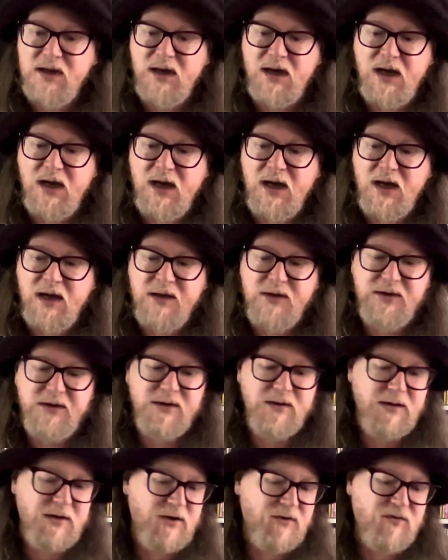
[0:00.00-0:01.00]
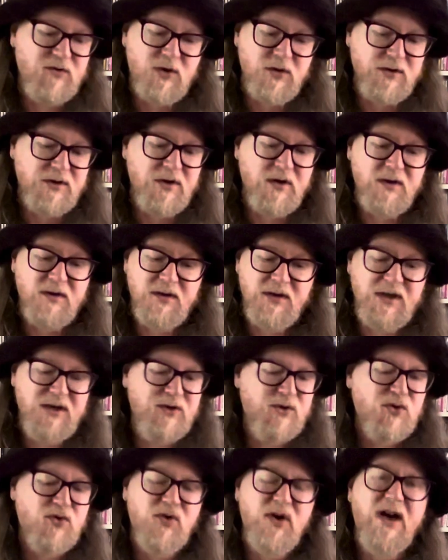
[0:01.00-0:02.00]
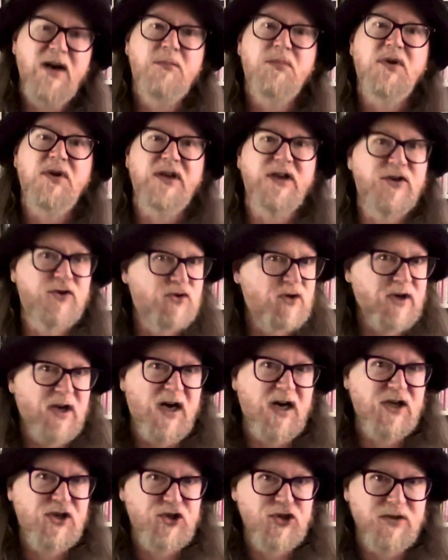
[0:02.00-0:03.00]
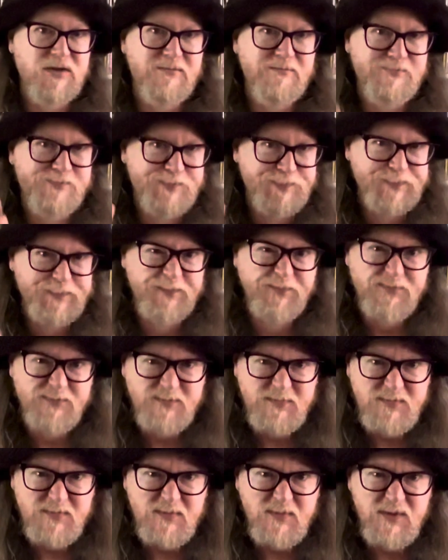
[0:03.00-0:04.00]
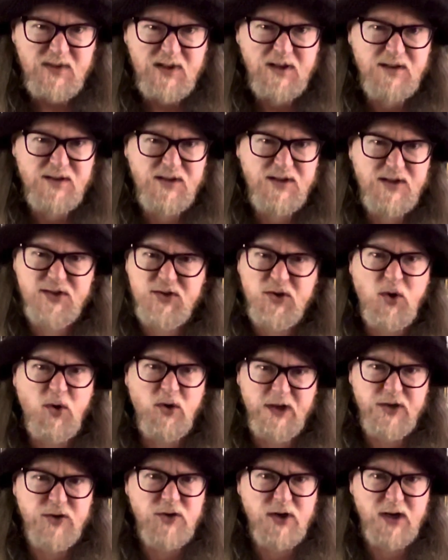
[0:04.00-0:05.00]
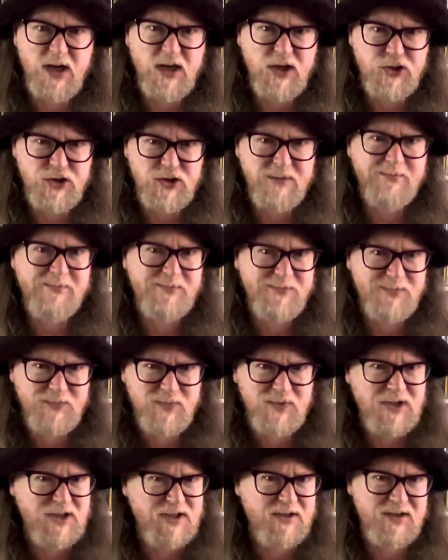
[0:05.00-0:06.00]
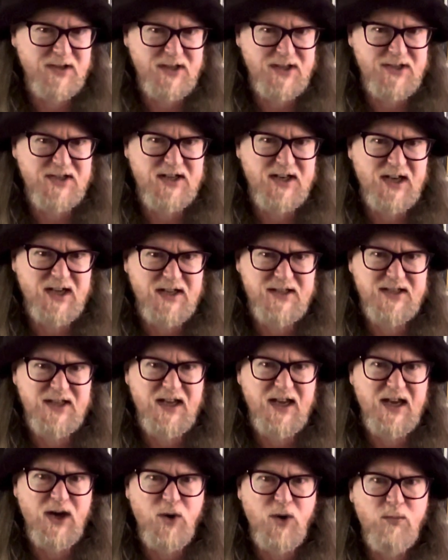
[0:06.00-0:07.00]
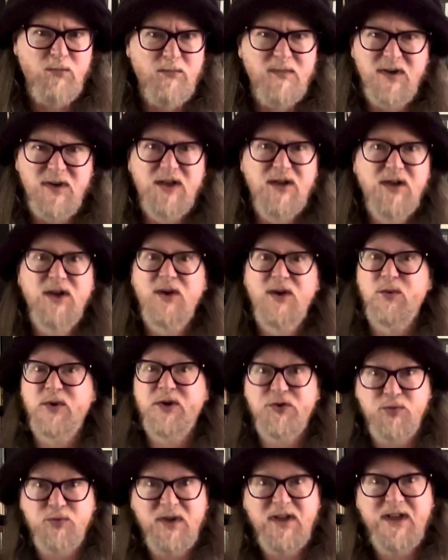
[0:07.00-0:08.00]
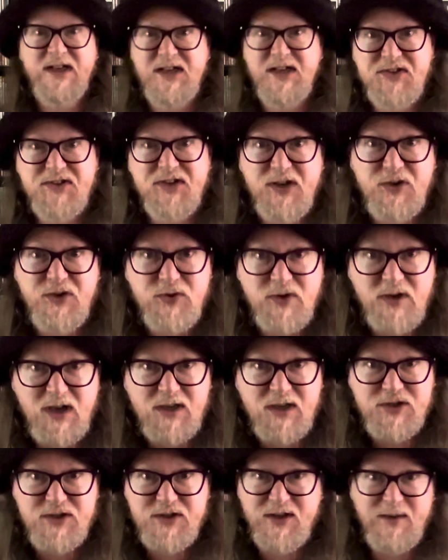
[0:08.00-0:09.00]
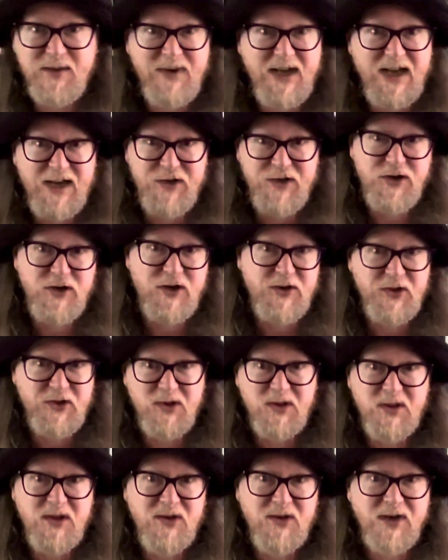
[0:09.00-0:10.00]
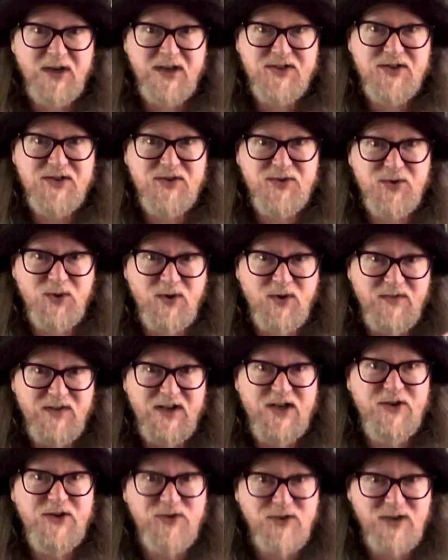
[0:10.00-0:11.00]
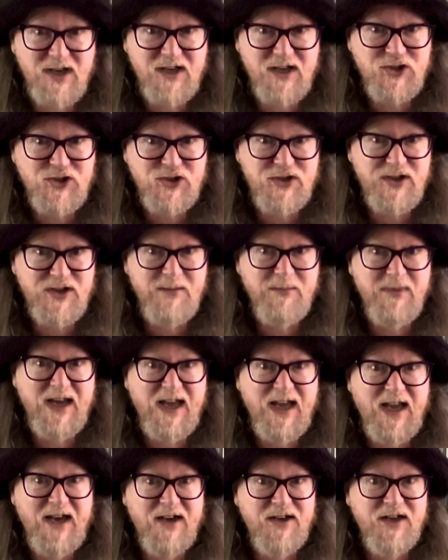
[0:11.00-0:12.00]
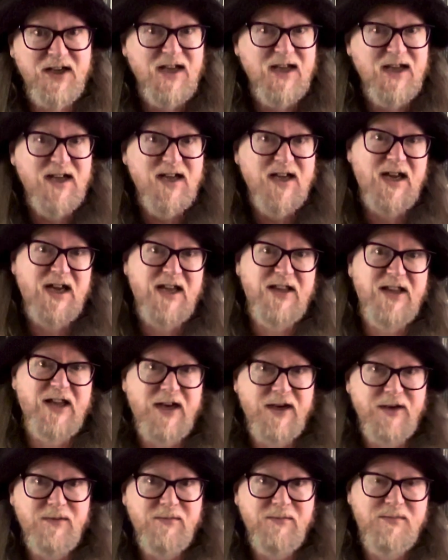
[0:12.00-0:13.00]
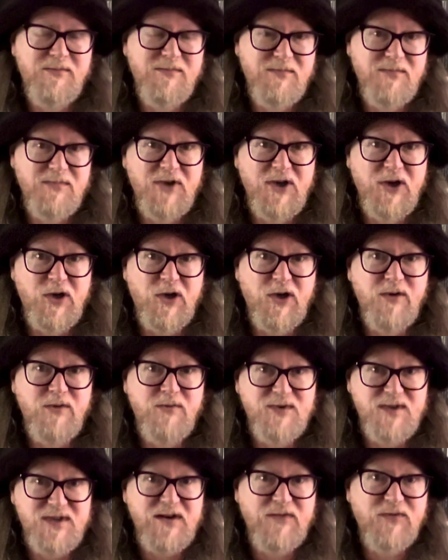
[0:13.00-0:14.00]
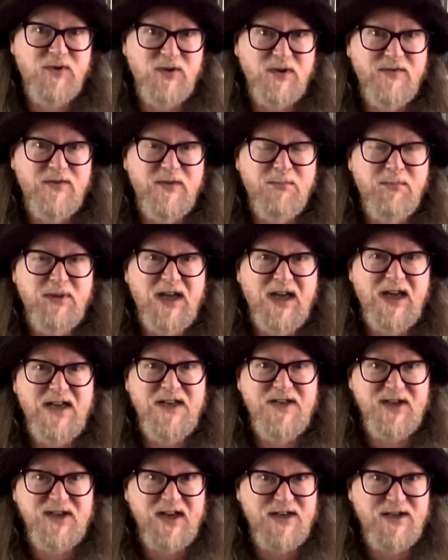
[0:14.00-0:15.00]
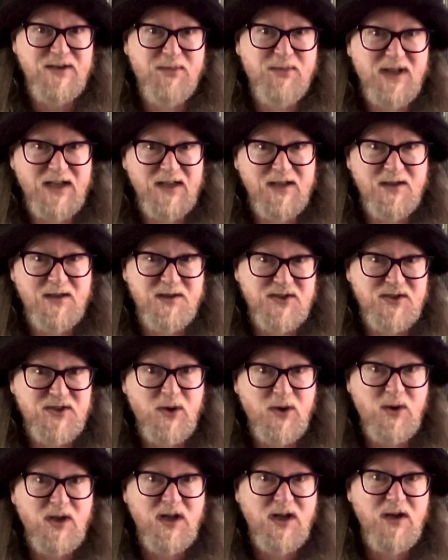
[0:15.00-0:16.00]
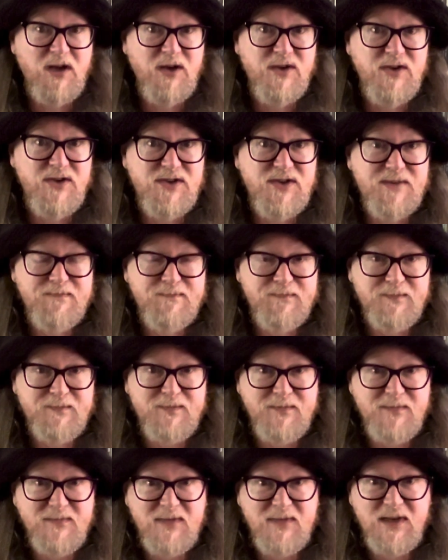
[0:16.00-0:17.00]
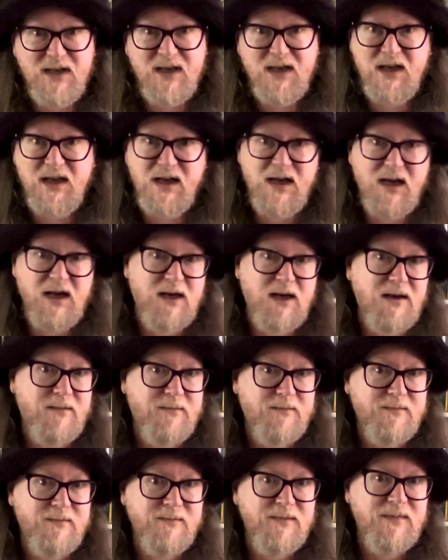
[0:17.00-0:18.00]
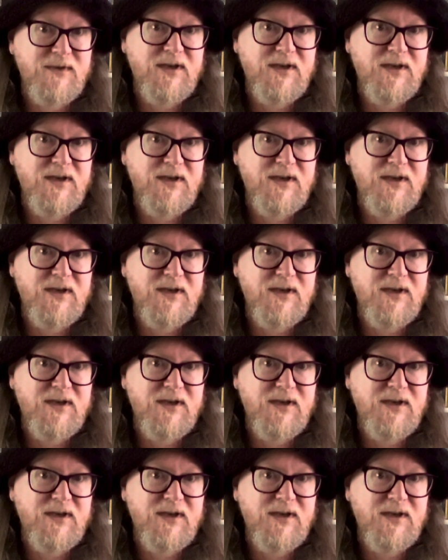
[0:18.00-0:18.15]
Uh, you, you've got the incredible introduction, the song introduction that, that starts the album, which really is an introduction to the band. You know, the lyrics are sort of an introduction to the band, and then, you know, several of the players get to play little solos. Um,